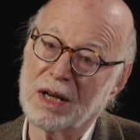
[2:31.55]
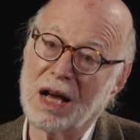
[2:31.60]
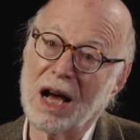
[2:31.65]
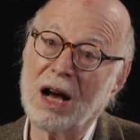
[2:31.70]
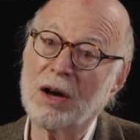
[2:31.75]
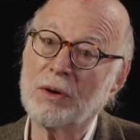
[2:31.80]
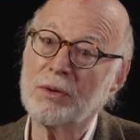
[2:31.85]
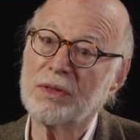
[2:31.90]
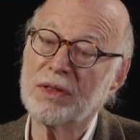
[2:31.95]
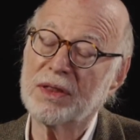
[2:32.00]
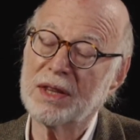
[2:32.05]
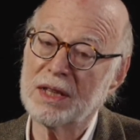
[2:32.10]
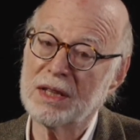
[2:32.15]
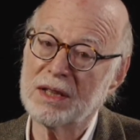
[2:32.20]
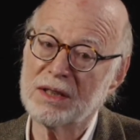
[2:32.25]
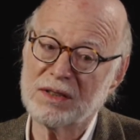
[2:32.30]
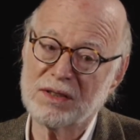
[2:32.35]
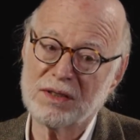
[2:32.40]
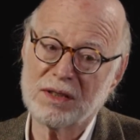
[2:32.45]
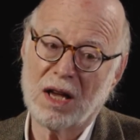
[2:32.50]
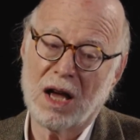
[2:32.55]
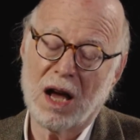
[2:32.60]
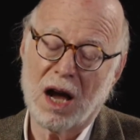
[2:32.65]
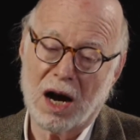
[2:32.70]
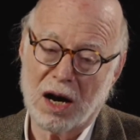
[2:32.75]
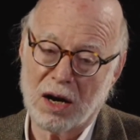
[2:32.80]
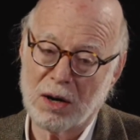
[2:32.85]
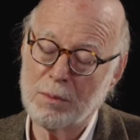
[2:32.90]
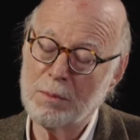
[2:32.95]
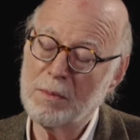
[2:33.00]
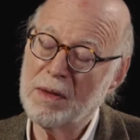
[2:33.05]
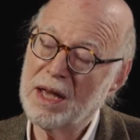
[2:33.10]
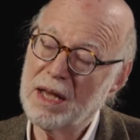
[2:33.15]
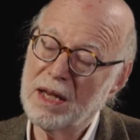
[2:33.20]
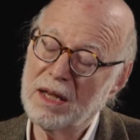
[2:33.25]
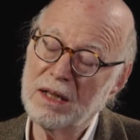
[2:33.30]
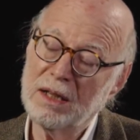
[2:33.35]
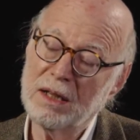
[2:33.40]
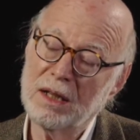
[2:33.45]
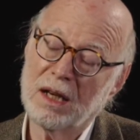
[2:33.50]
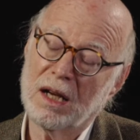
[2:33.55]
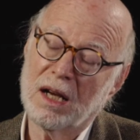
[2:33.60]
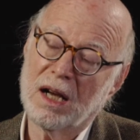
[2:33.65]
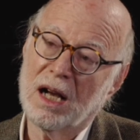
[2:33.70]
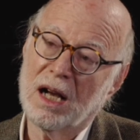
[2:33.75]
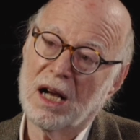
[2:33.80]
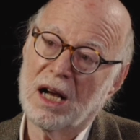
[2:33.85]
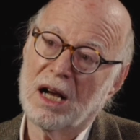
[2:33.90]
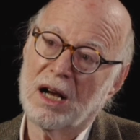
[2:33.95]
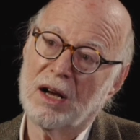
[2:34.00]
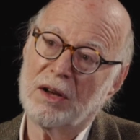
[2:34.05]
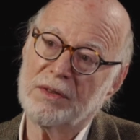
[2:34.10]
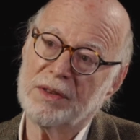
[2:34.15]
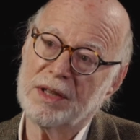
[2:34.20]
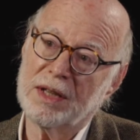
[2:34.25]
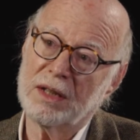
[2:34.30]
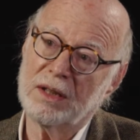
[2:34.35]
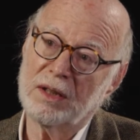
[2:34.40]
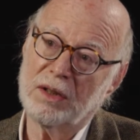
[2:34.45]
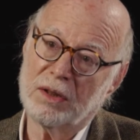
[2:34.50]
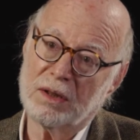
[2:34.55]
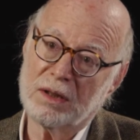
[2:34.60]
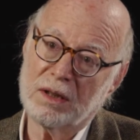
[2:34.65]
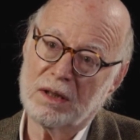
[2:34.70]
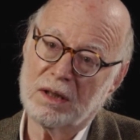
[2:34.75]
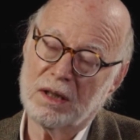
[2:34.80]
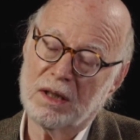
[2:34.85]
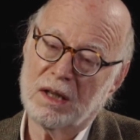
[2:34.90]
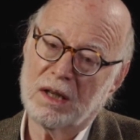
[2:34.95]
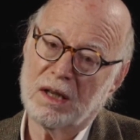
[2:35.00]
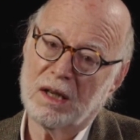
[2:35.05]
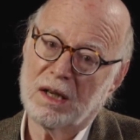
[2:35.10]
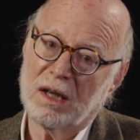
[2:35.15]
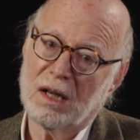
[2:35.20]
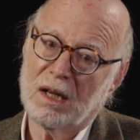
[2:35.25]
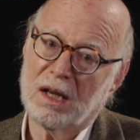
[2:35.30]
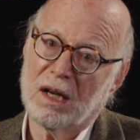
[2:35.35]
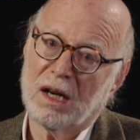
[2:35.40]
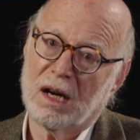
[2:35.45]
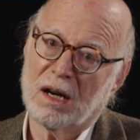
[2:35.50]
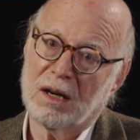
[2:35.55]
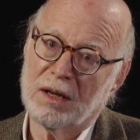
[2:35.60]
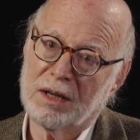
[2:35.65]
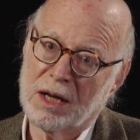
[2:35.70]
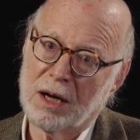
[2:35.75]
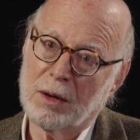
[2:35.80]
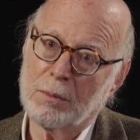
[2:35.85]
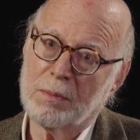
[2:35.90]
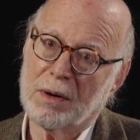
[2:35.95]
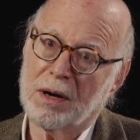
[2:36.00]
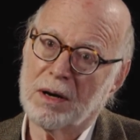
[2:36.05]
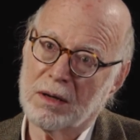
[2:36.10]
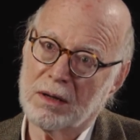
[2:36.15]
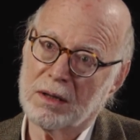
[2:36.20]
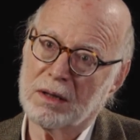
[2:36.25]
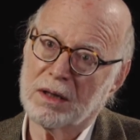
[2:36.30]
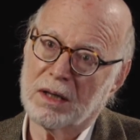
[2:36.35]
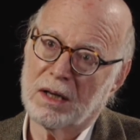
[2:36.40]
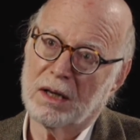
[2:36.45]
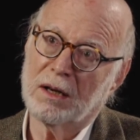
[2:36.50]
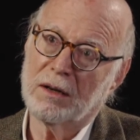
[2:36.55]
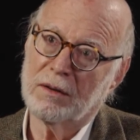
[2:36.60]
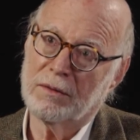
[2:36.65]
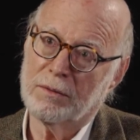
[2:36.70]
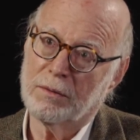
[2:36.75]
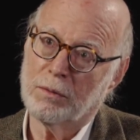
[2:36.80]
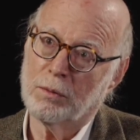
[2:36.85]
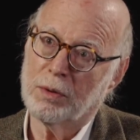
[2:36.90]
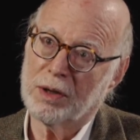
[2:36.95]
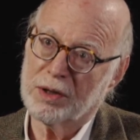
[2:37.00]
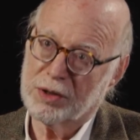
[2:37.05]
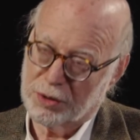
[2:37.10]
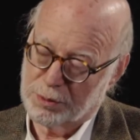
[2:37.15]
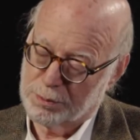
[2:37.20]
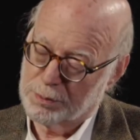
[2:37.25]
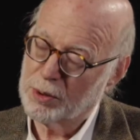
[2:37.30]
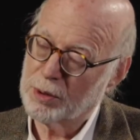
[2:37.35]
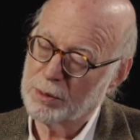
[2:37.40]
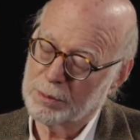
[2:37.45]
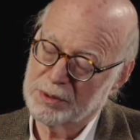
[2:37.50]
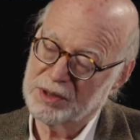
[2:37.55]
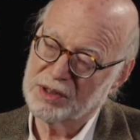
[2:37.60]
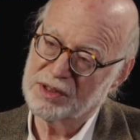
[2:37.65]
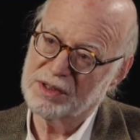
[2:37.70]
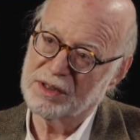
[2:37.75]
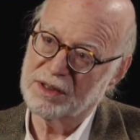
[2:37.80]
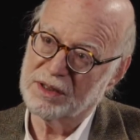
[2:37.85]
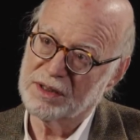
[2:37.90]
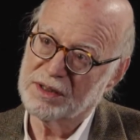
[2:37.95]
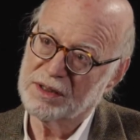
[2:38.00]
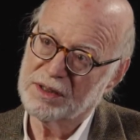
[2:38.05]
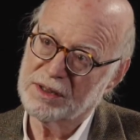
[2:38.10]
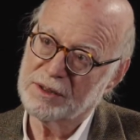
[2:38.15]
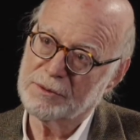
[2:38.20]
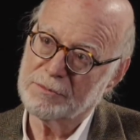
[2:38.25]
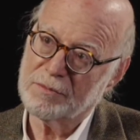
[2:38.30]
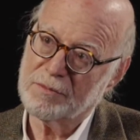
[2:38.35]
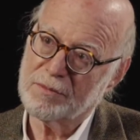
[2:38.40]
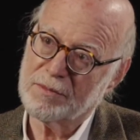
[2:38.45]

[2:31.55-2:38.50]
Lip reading: How things are made, how they look, are now part of what their purpose is.